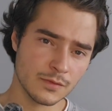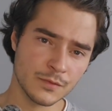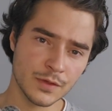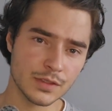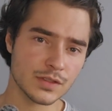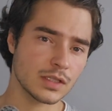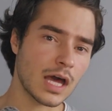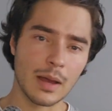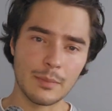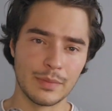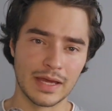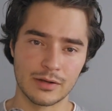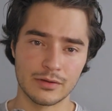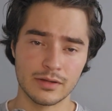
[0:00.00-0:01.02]
Feels a lot
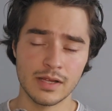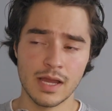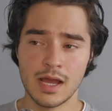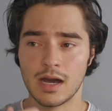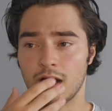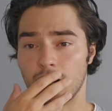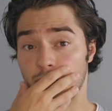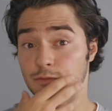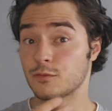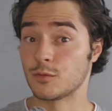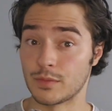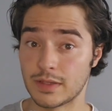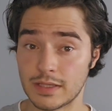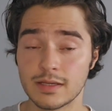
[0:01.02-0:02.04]
better
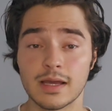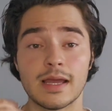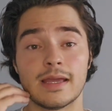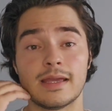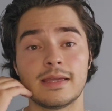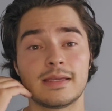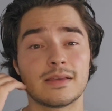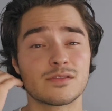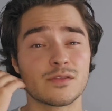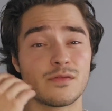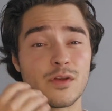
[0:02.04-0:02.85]
for me. It gives a